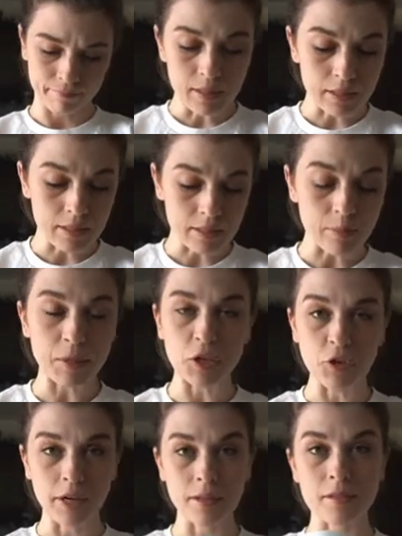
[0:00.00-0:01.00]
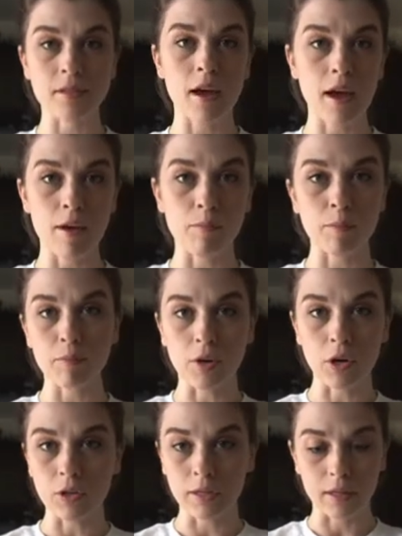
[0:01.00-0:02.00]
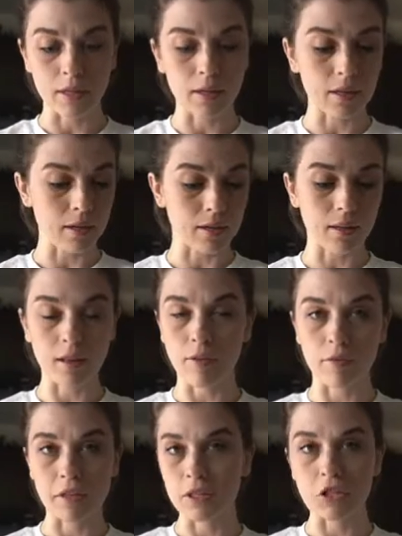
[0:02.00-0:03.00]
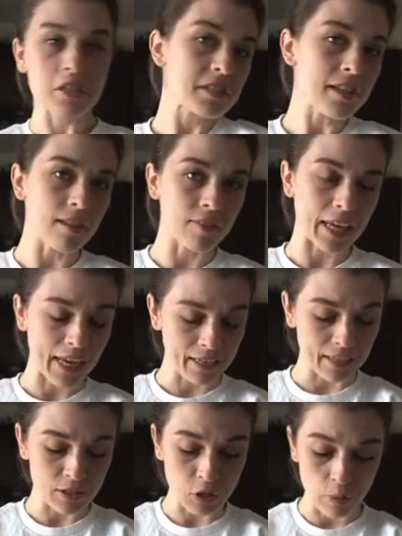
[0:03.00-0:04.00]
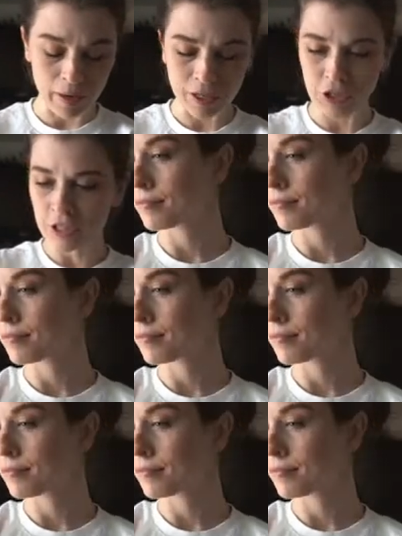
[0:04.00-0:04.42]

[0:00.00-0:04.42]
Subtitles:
This is the peach rings. I'm currently in love with it just because I love the candy so much.